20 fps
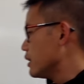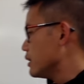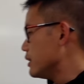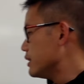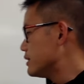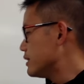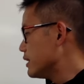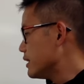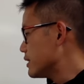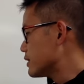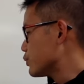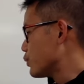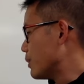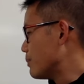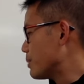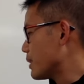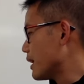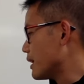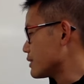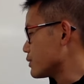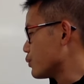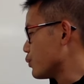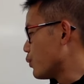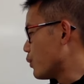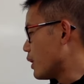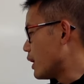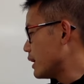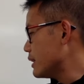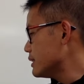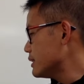This is 1 plus
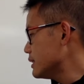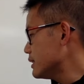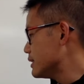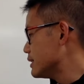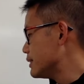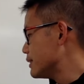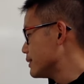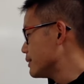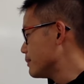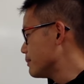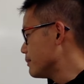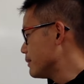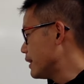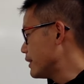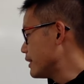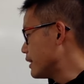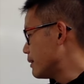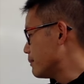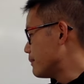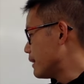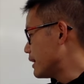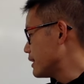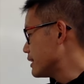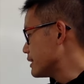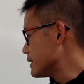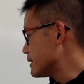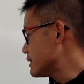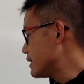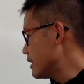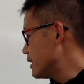1 and then
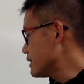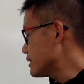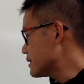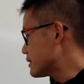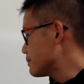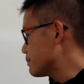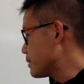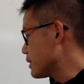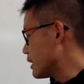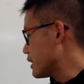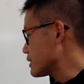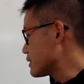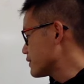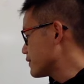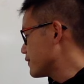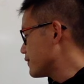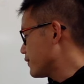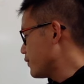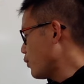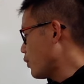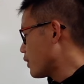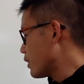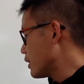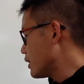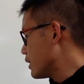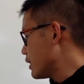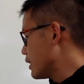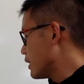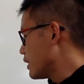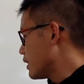minus 6 plus 4.
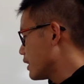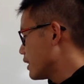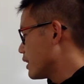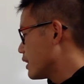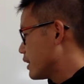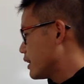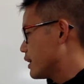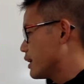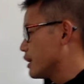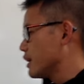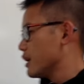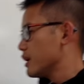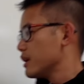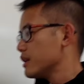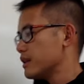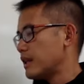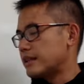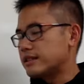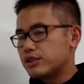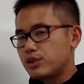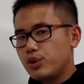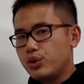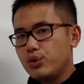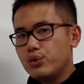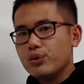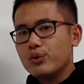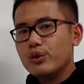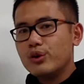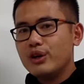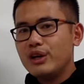That's
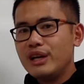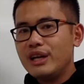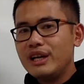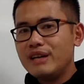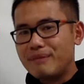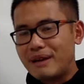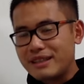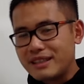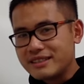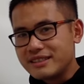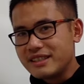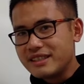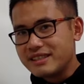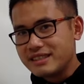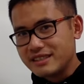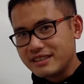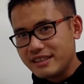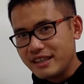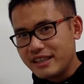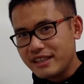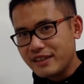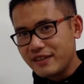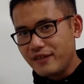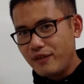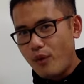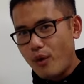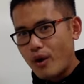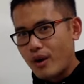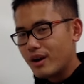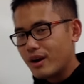2. Minus 6 is negative
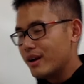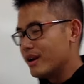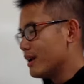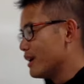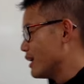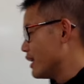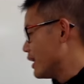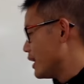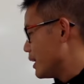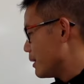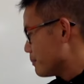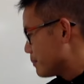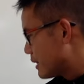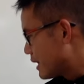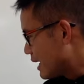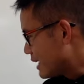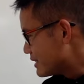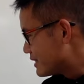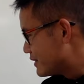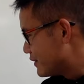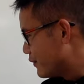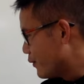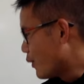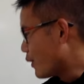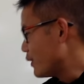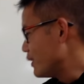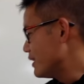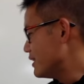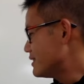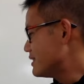4. Plus
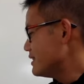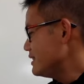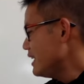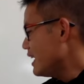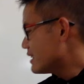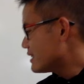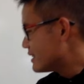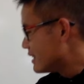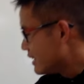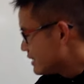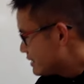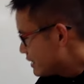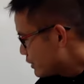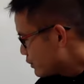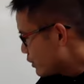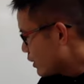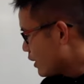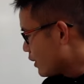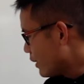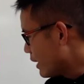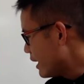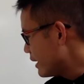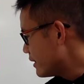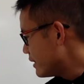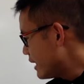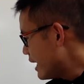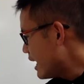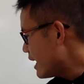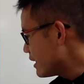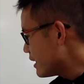4 is, yes, 0.
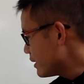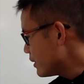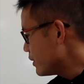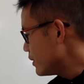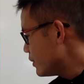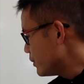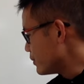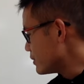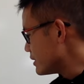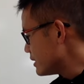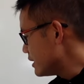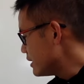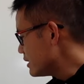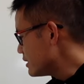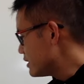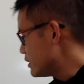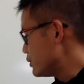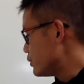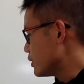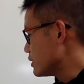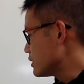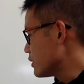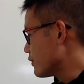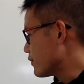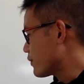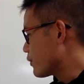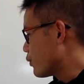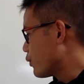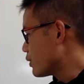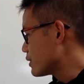And then you see 0 is,
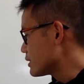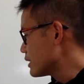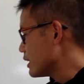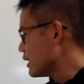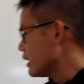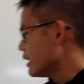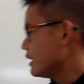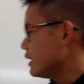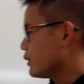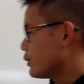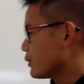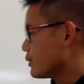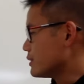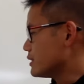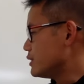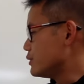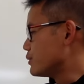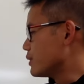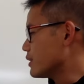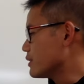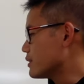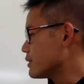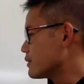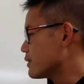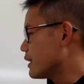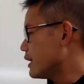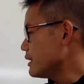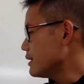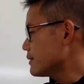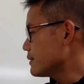of course, equal to 0,
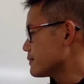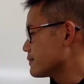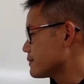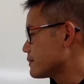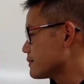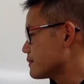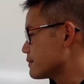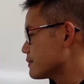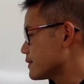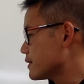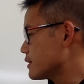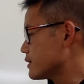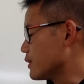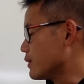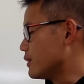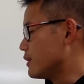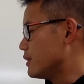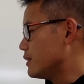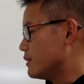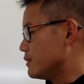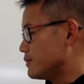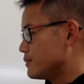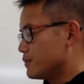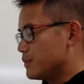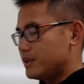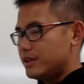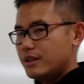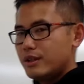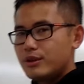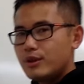right? So
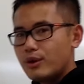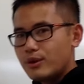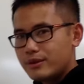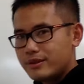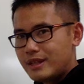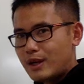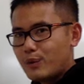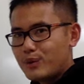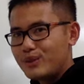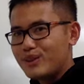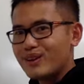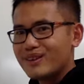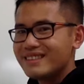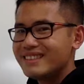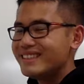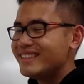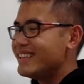we didn't know. Now we know.